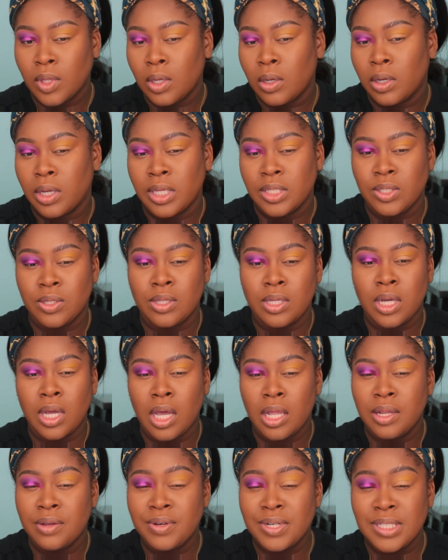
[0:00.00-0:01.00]
Okay, so the
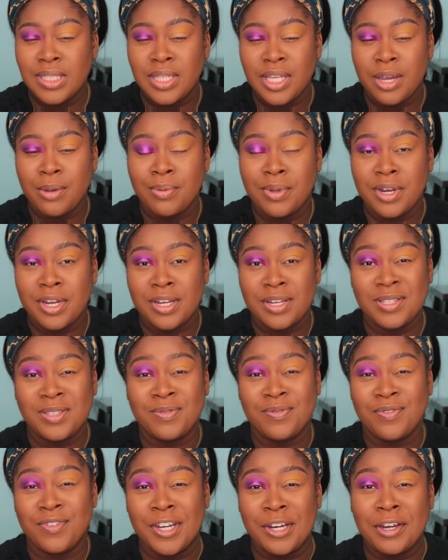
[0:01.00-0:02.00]
color is there, but it is
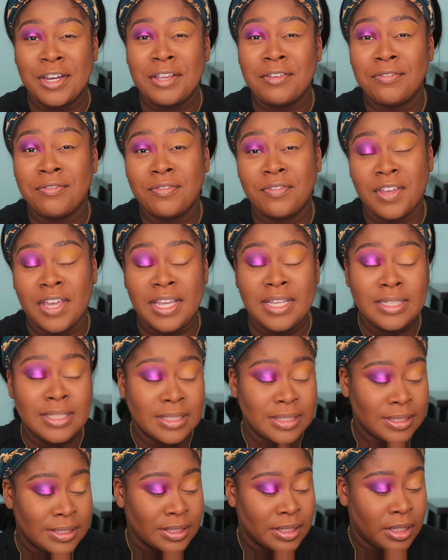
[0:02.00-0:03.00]
very
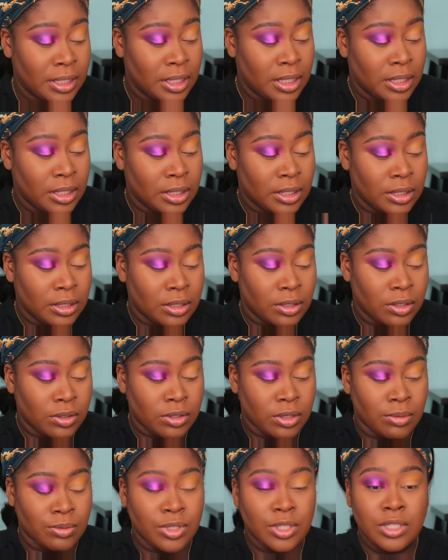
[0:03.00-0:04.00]
faint.
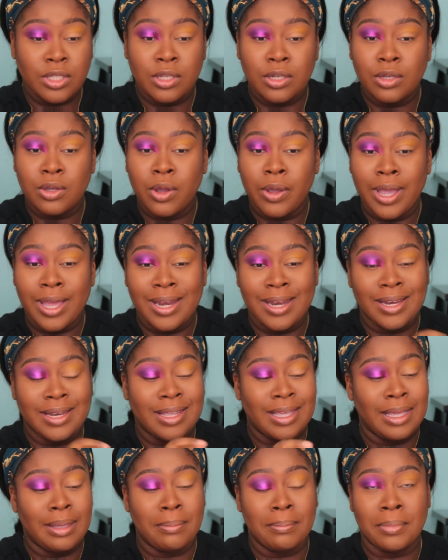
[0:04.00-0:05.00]
So I'm just gonna go ahead
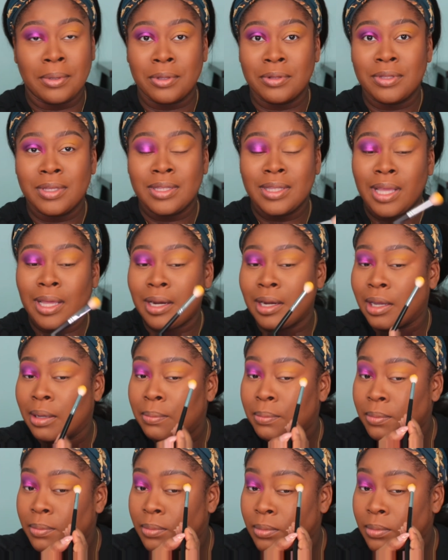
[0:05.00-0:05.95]
and keep building that up.